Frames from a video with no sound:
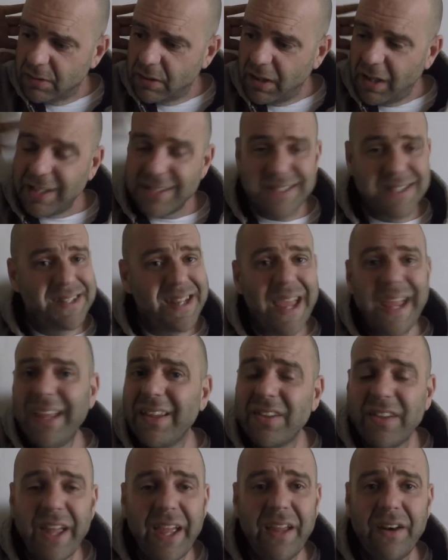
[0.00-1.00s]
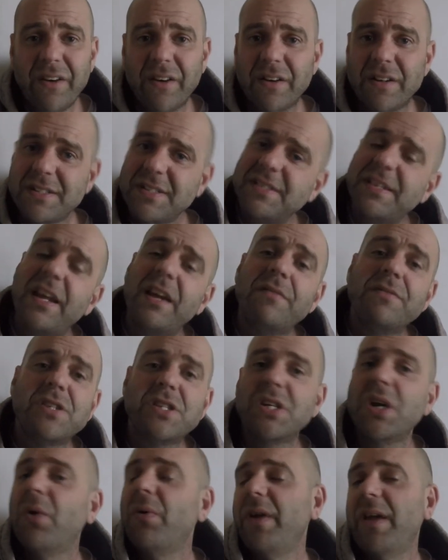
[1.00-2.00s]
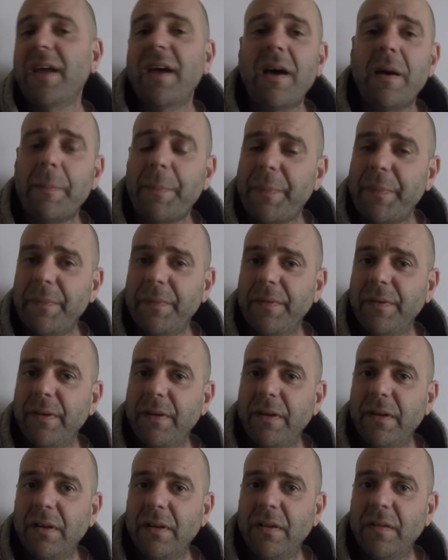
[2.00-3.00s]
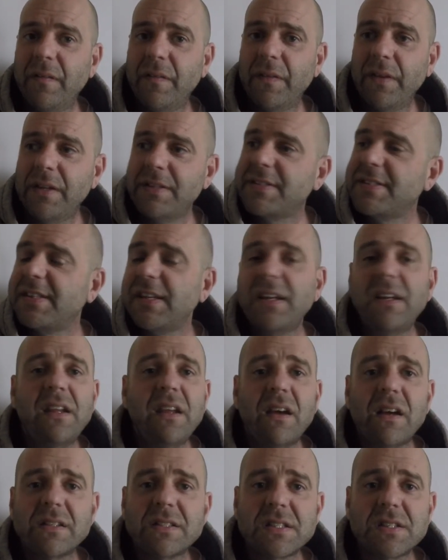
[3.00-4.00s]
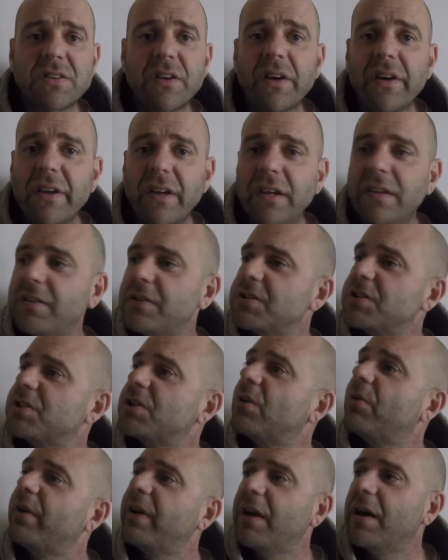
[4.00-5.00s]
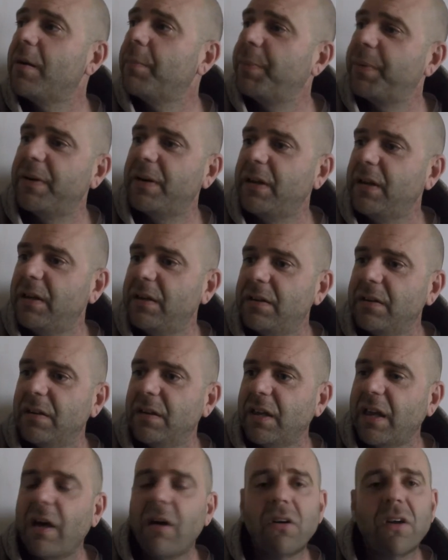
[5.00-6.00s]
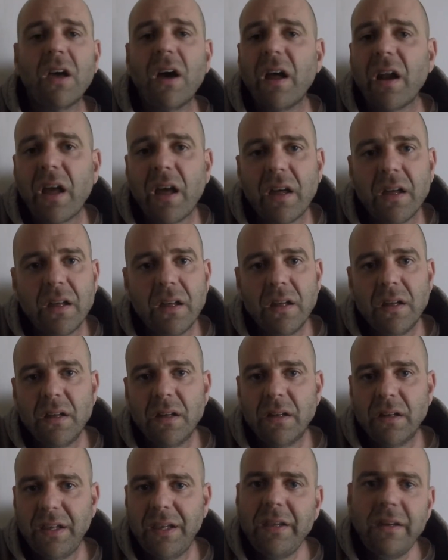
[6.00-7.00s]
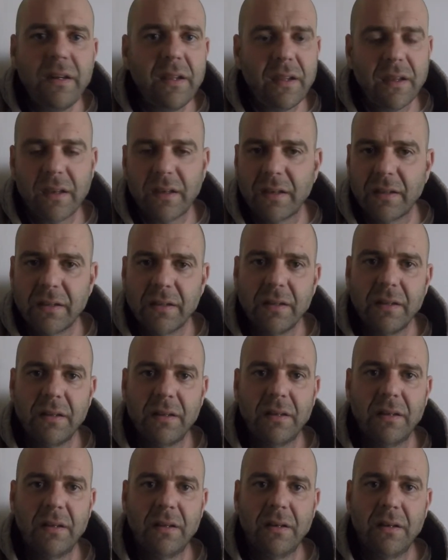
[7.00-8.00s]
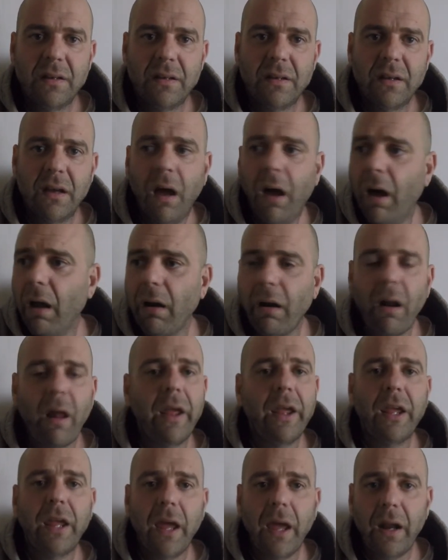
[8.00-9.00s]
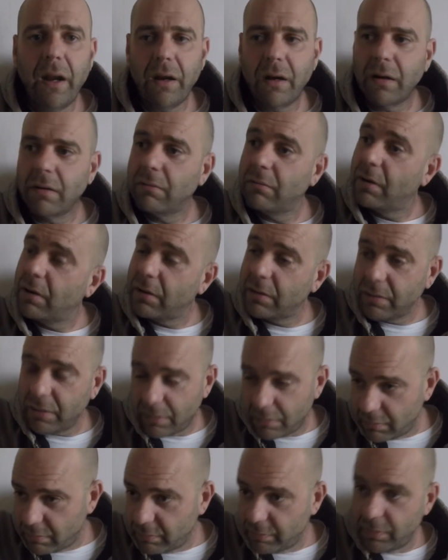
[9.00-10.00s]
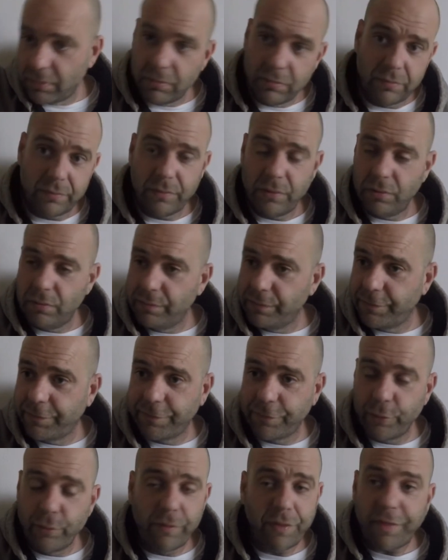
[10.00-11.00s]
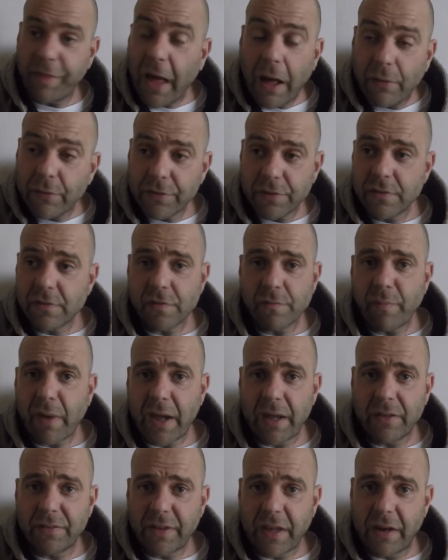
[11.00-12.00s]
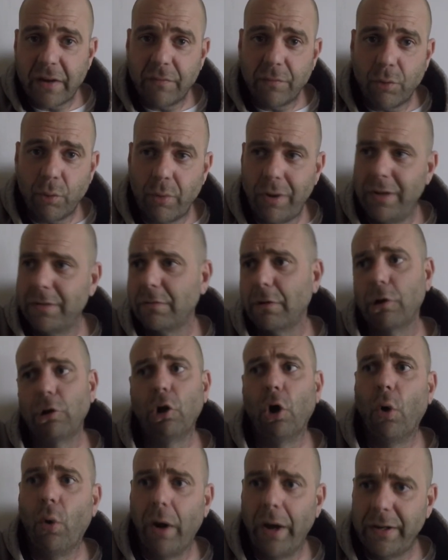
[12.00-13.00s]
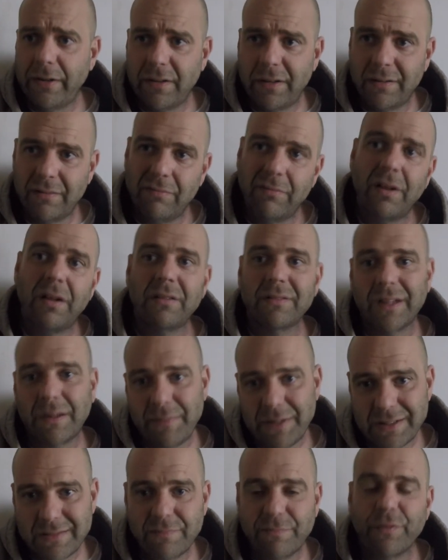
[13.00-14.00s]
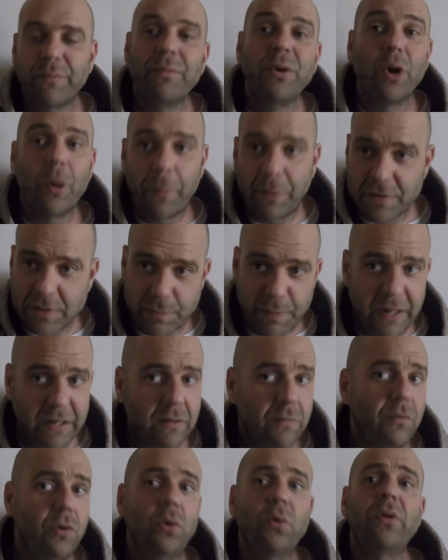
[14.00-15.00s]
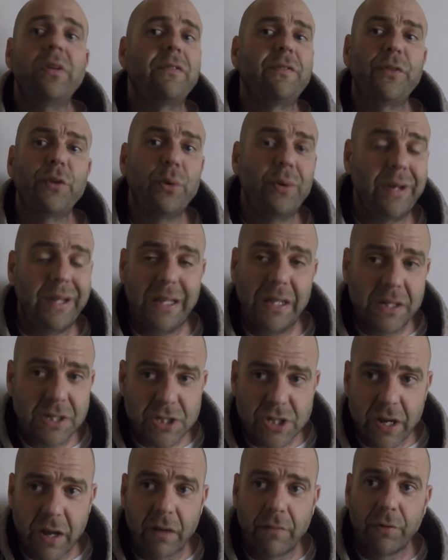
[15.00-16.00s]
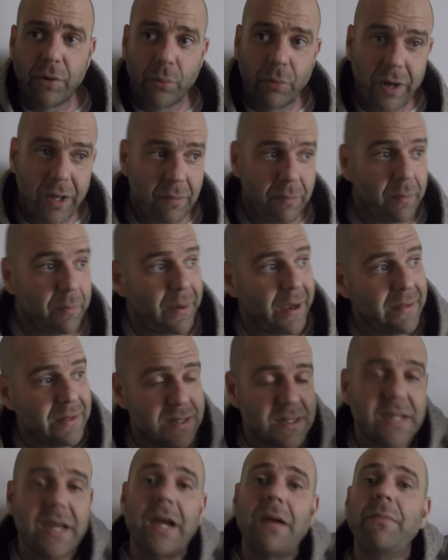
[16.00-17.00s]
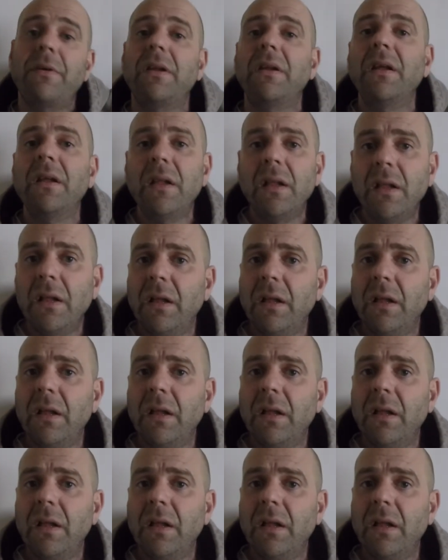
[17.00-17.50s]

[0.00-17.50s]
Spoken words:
A day later, instead of showing up in Sydney, Australia, they're showing up in Calcutta, India. How did I get here? Well, you flew thousands of miles out of your way. It's like, no, I didn't. Well, I mean, from your perspective, you only flew an inch out of your way, but by the time it